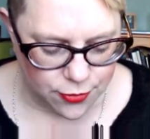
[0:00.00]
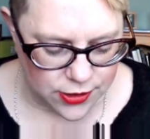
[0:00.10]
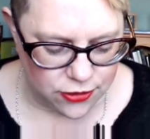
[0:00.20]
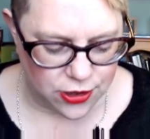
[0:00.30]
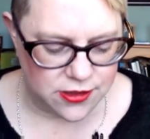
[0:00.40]
one
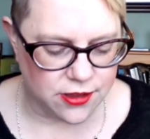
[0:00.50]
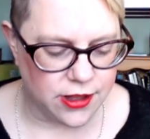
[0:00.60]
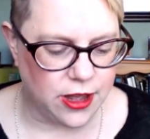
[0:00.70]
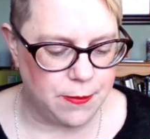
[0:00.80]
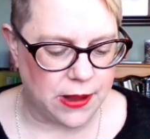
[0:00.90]
of those dresses I
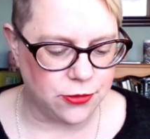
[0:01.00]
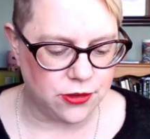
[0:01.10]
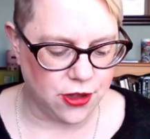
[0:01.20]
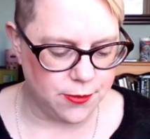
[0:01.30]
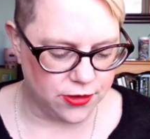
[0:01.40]
go back to it
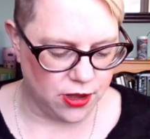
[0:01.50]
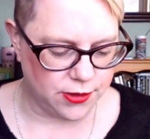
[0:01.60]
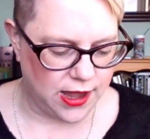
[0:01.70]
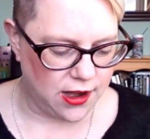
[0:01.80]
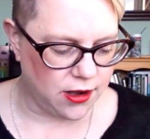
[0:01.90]
time and time
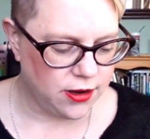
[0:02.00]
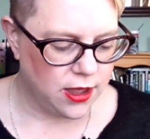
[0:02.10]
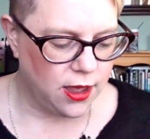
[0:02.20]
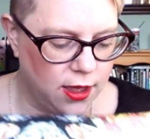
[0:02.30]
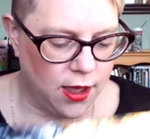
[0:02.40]
again, and
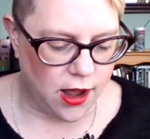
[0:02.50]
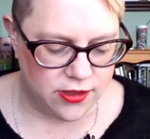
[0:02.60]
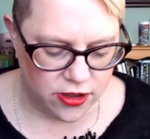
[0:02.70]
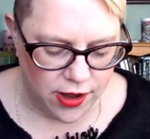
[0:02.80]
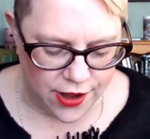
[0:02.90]
I
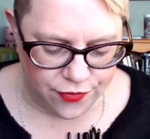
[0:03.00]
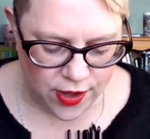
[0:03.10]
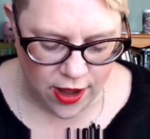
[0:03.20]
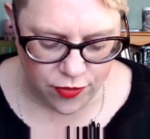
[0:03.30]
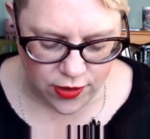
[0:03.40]
do have
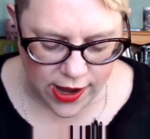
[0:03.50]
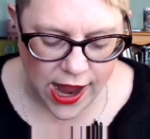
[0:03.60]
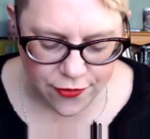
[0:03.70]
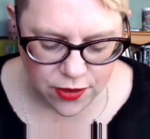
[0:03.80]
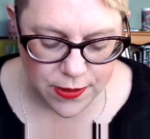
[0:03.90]

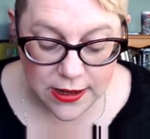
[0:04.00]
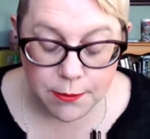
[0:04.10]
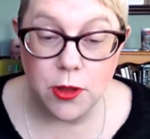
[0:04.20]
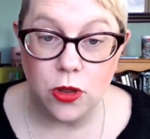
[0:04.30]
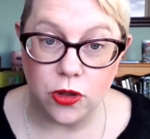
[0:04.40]
to be in the
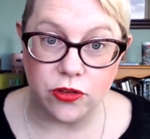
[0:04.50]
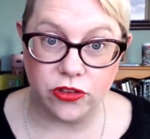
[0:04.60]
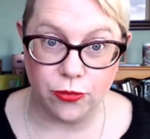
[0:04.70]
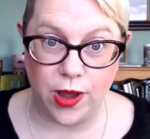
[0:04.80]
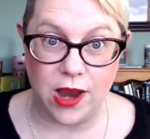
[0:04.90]
mood
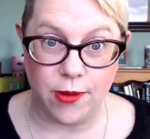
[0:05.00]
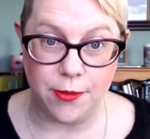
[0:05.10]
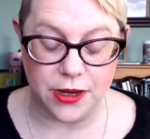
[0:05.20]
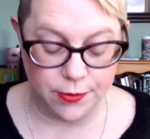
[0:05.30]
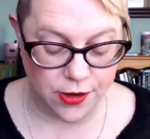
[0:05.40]
to wear it. I'm
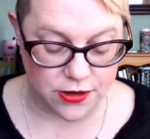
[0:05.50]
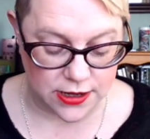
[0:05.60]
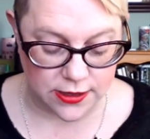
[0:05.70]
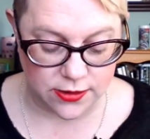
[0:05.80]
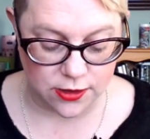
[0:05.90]
going to be
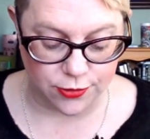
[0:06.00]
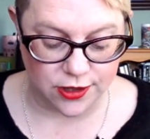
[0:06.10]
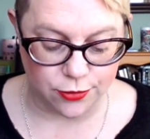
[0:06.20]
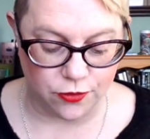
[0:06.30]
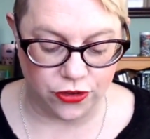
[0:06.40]
honest. It's one of
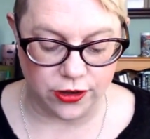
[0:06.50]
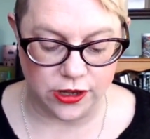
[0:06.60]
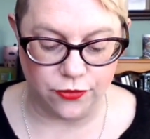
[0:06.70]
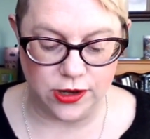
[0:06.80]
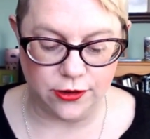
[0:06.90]
those ones,
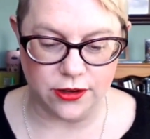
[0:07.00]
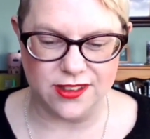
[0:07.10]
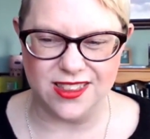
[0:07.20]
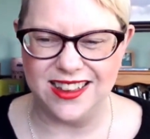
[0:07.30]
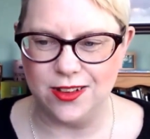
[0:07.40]
you've really got to
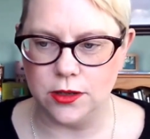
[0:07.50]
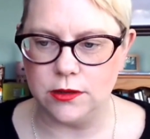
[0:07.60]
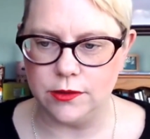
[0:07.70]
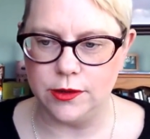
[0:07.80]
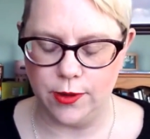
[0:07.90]
sort of think, no, I
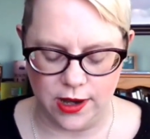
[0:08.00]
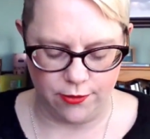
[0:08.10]
don't want to wear